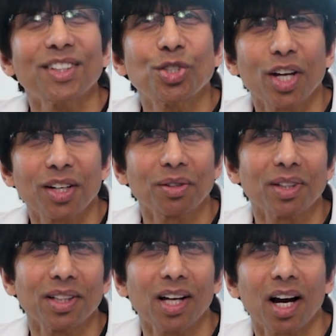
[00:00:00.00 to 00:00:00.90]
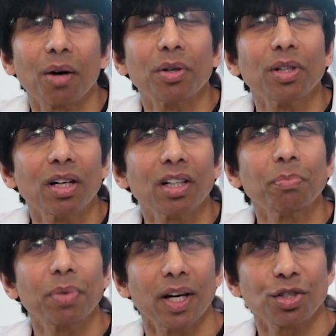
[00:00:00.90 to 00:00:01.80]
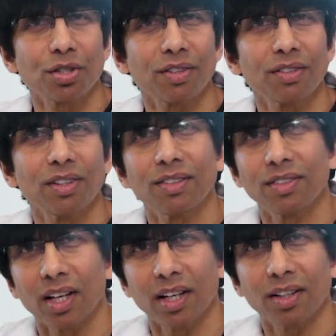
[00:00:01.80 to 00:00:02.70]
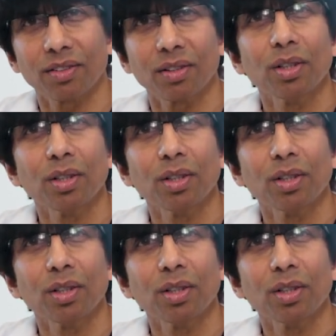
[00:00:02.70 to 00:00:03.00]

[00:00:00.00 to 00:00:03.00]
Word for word: Generally, our younger patients these days